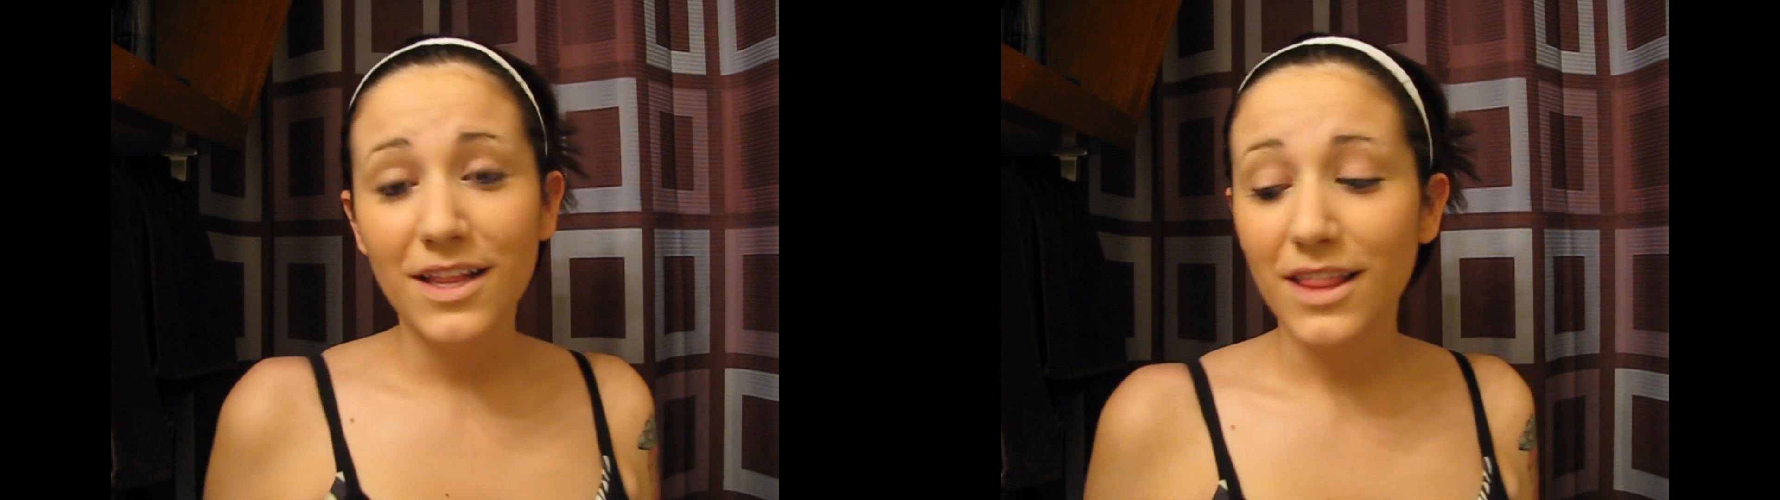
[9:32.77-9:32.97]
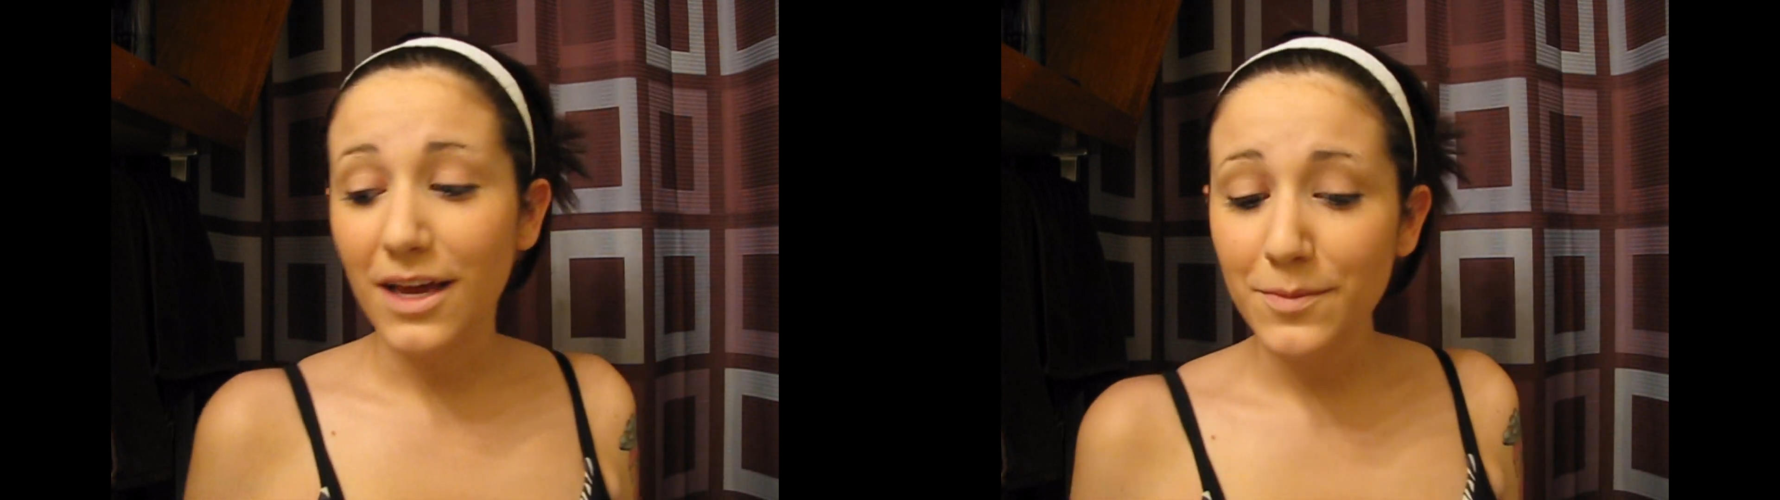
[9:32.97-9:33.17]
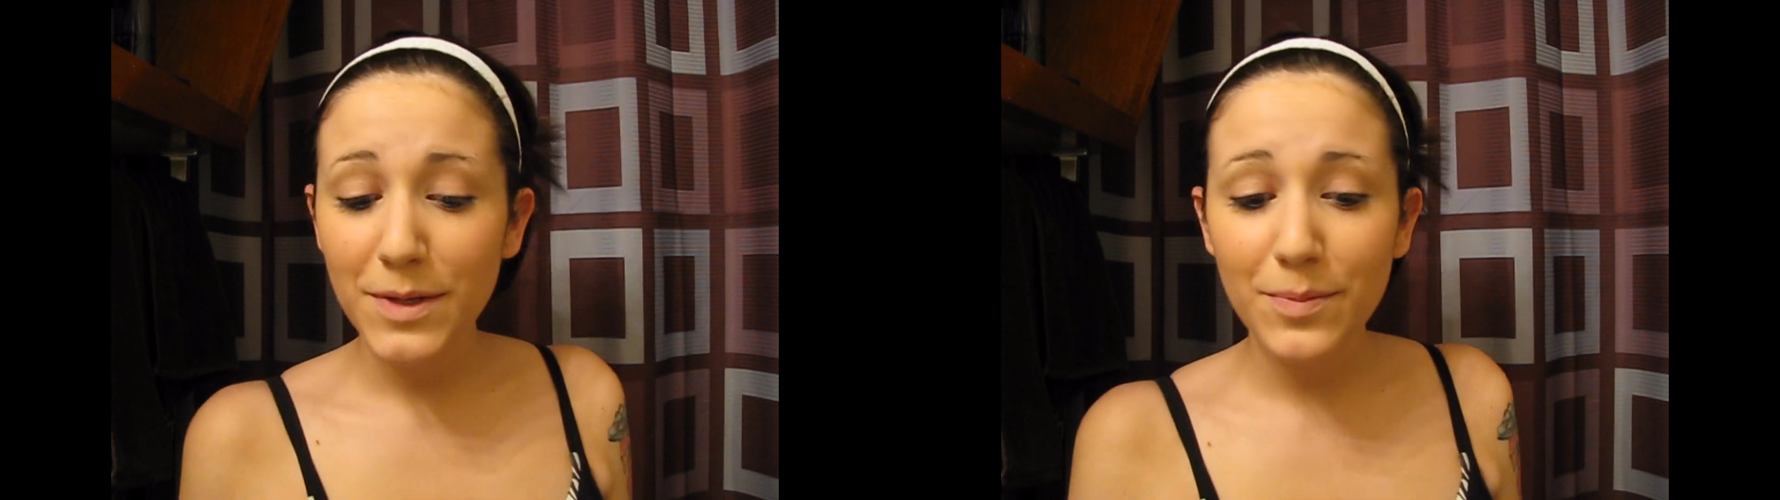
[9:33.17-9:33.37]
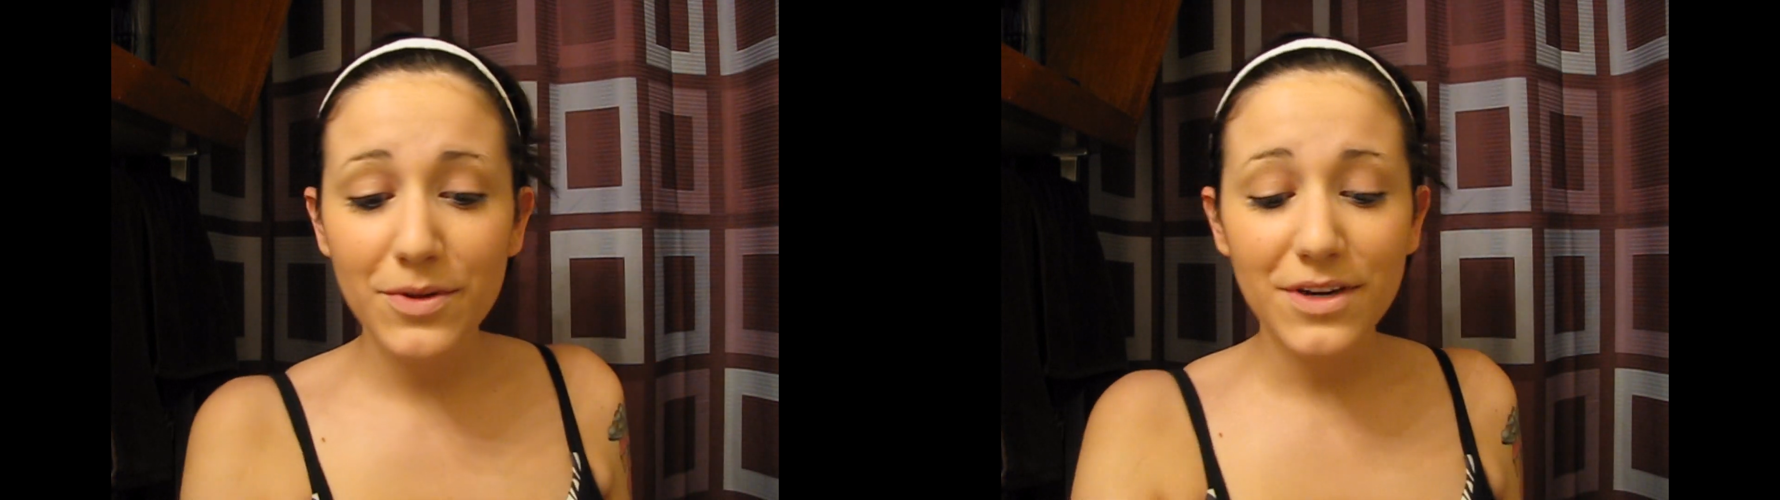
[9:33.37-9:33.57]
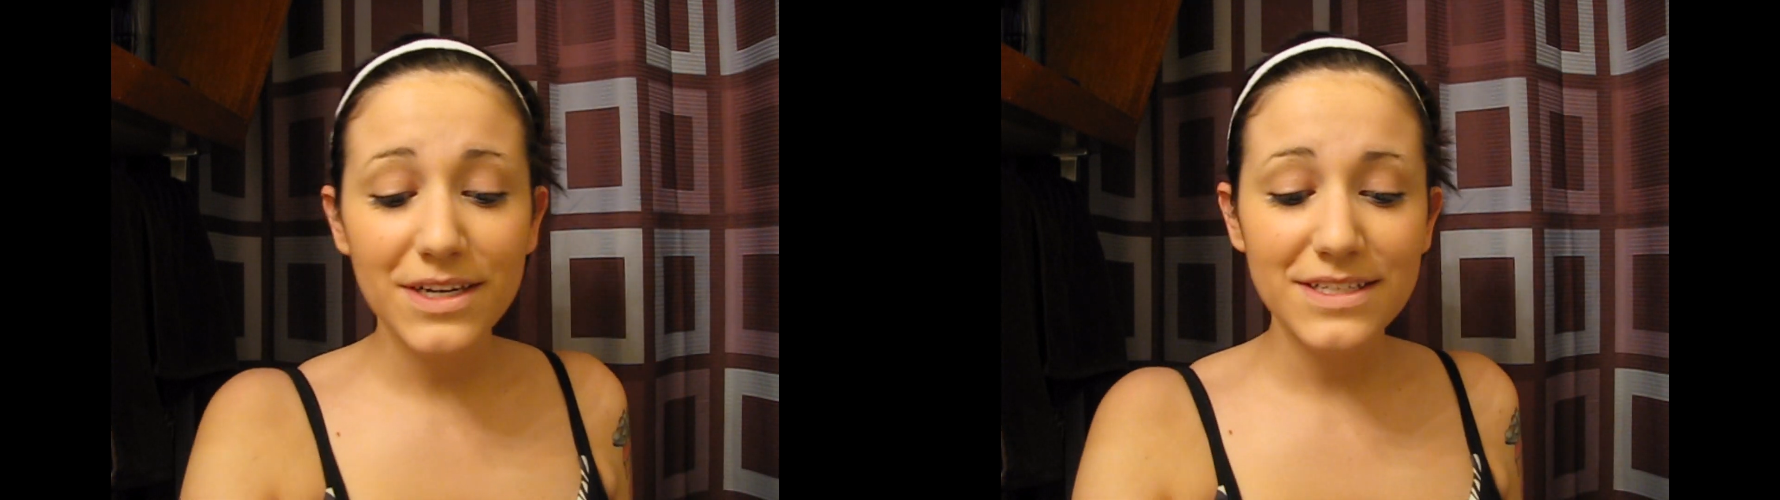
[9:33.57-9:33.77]
A lot of people
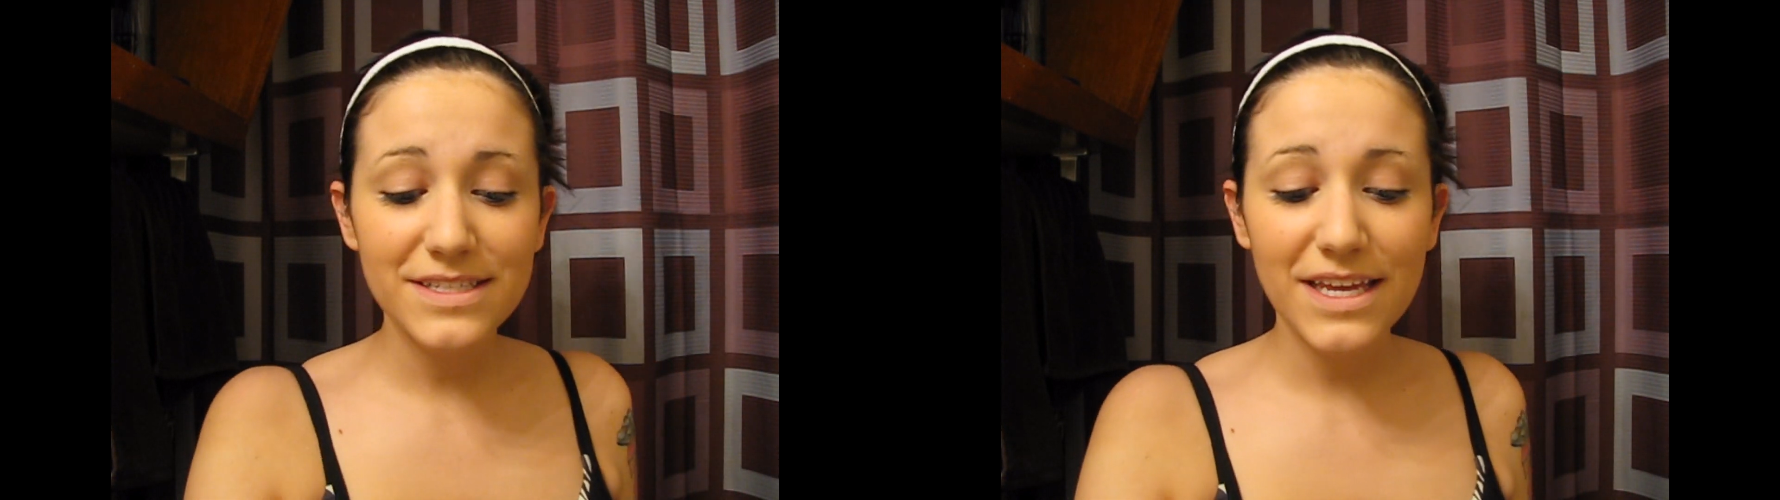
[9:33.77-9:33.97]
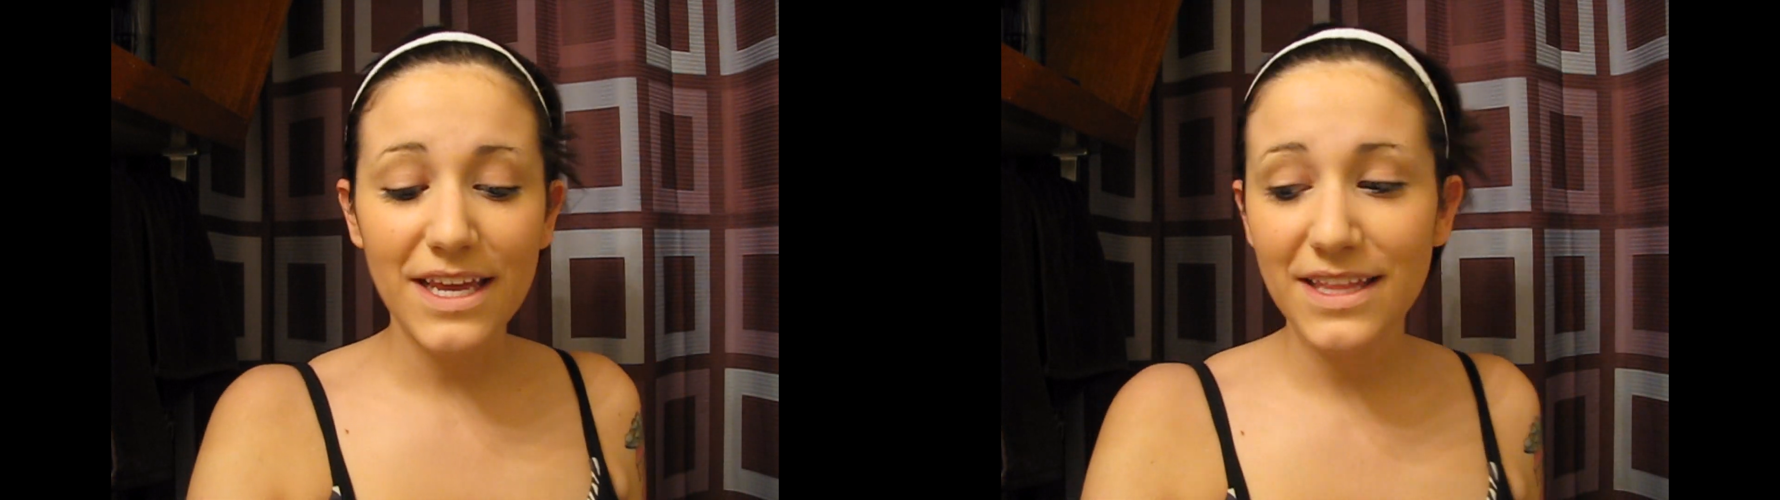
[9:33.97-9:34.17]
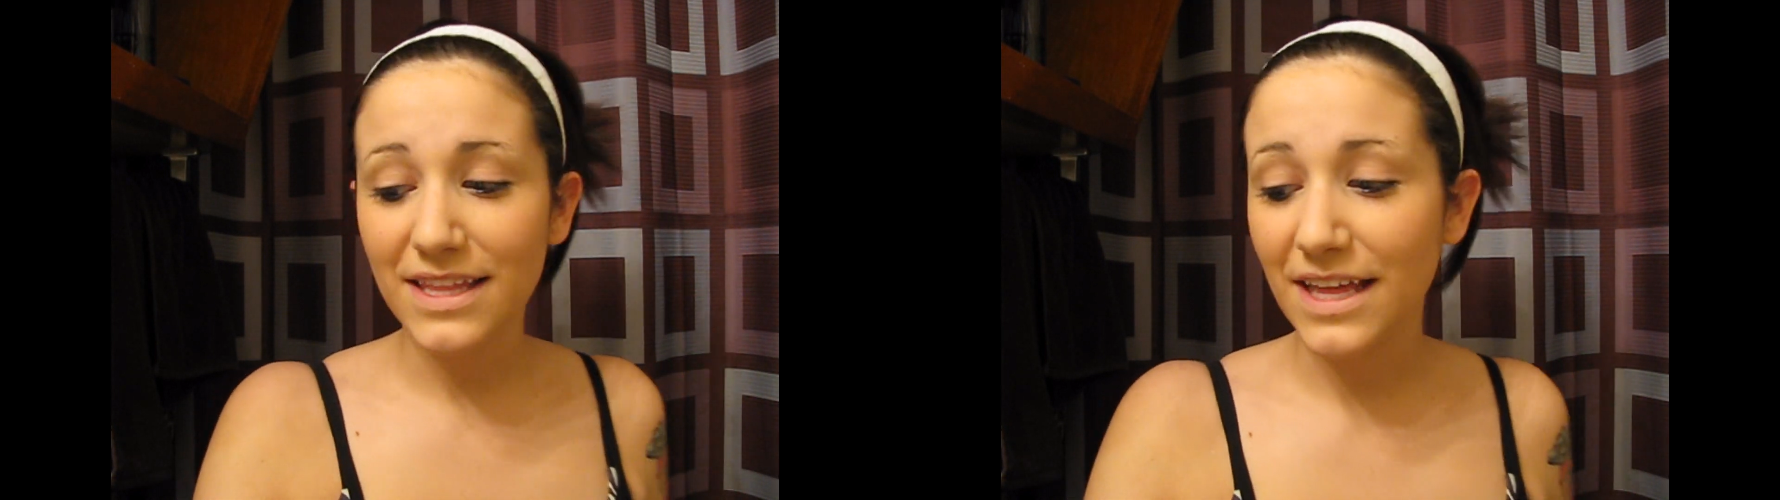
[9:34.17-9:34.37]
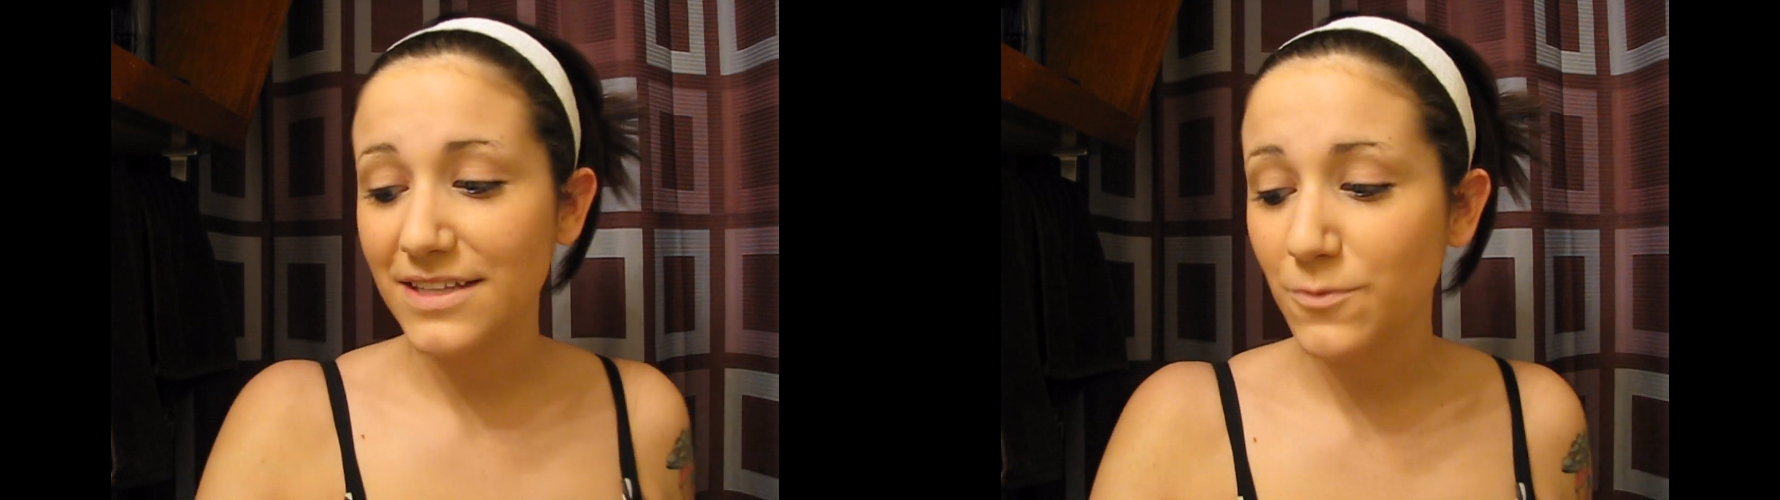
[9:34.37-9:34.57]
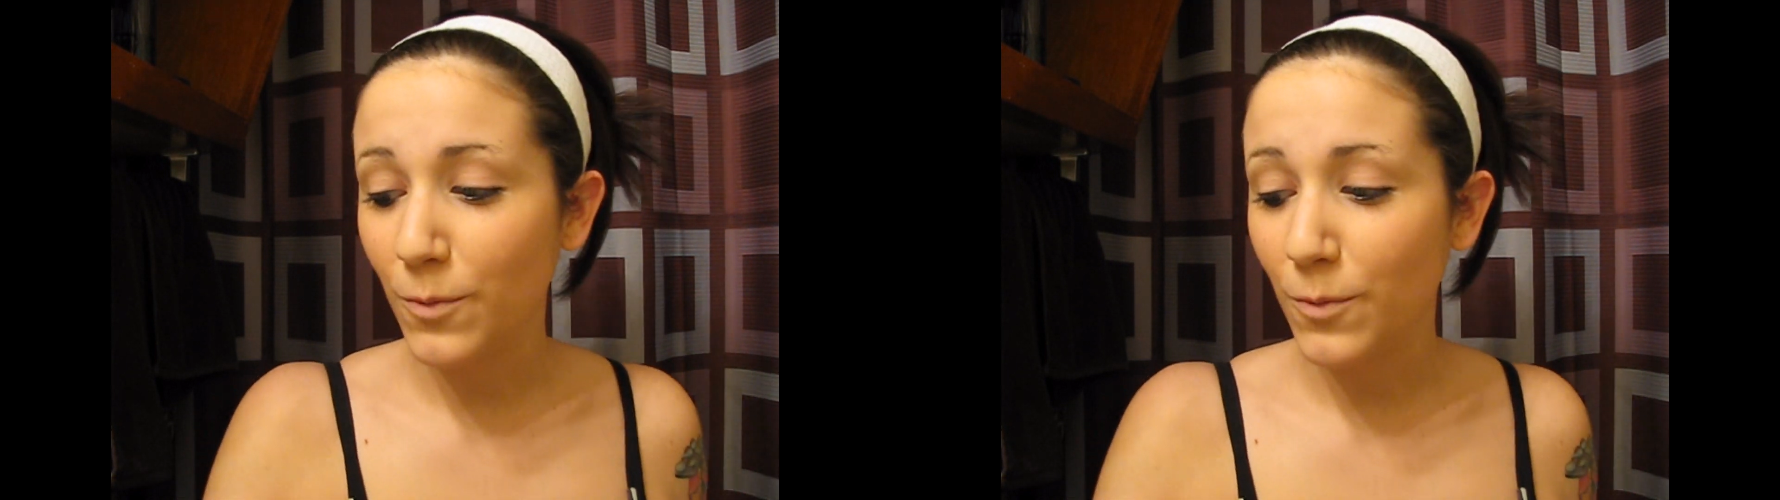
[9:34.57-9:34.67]
are going to say that that's